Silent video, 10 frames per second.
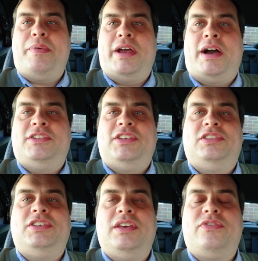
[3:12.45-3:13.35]
by I T
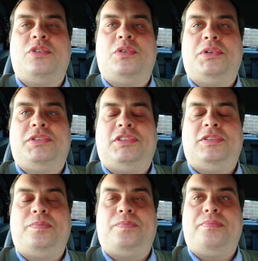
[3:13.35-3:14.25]
C, of course,